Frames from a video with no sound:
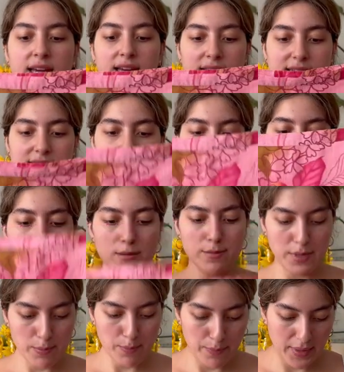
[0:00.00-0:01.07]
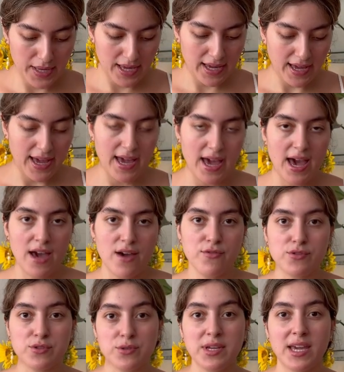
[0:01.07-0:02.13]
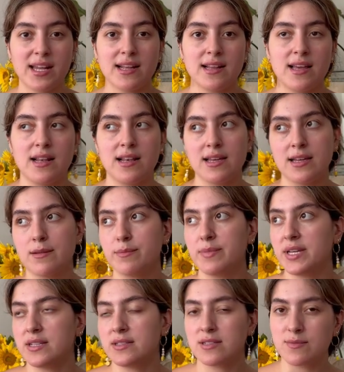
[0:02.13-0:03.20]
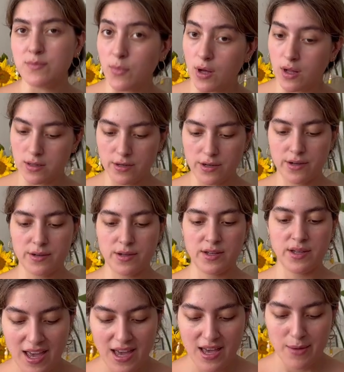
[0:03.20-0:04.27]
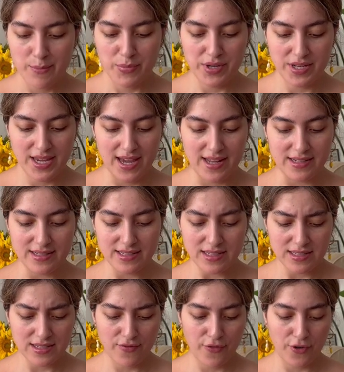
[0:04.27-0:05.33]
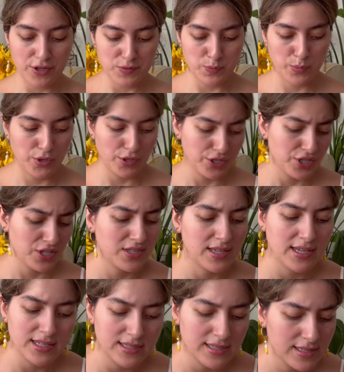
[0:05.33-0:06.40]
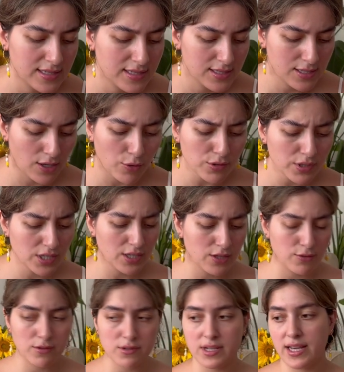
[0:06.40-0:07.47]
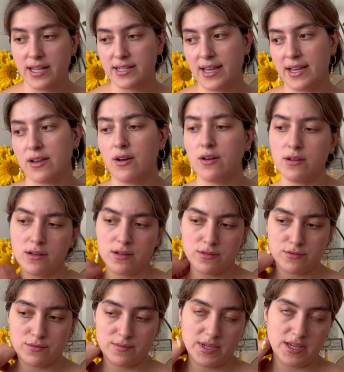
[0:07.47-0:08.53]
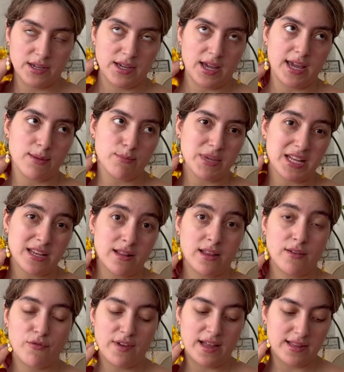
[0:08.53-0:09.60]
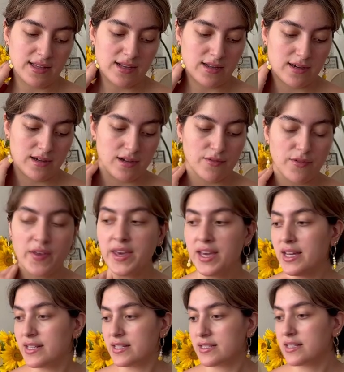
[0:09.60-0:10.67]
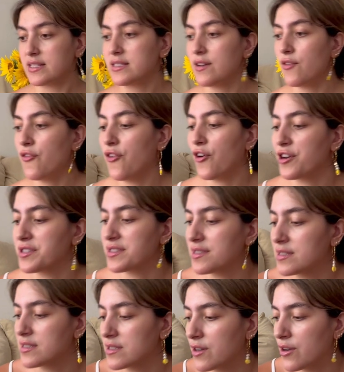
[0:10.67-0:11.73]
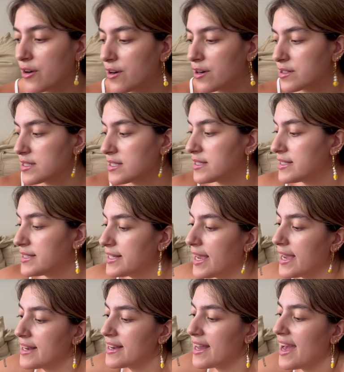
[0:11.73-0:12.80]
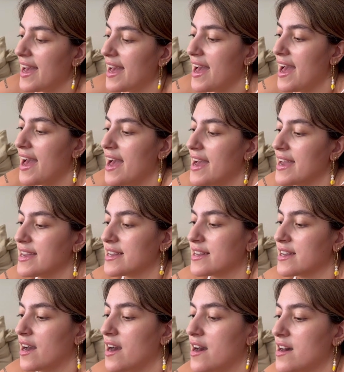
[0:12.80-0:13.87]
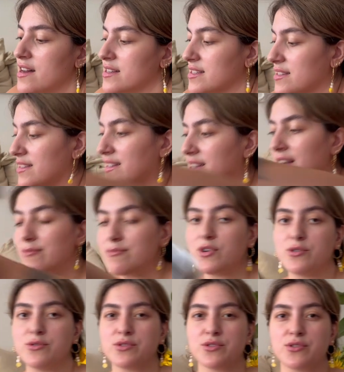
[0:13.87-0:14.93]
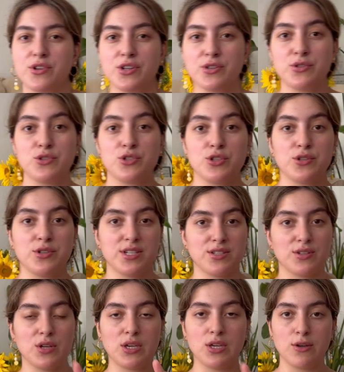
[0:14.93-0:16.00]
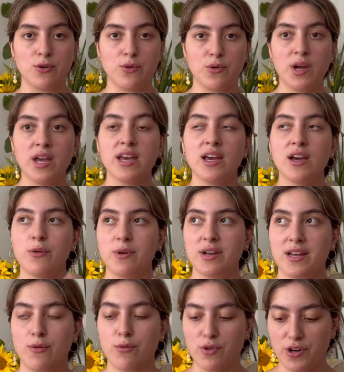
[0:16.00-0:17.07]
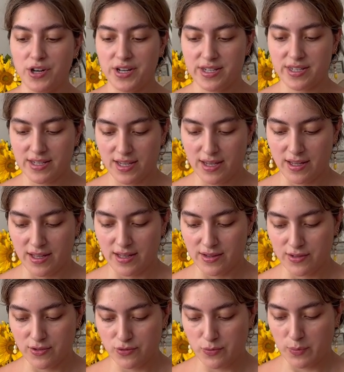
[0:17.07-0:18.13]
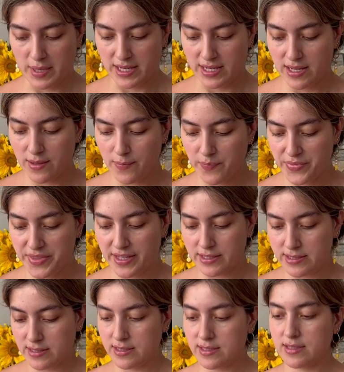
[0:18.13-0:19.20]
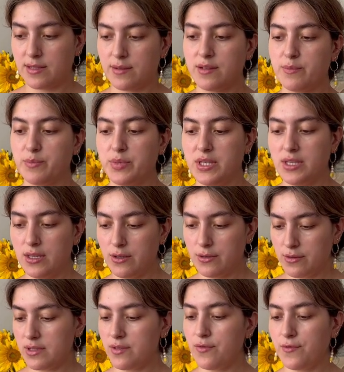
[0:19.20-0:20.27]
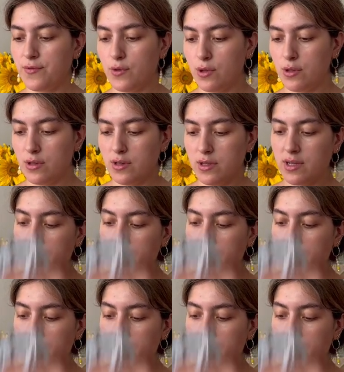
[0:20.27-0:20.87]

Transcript: It's a little bit big, I have to get it a little bit smaller, but yeah, this is the first purchase. It's so cute, and I immediately fell in love. This is the first skirt. Then I got, I'm also going to show it to you when I wore it in Romania, this beautiful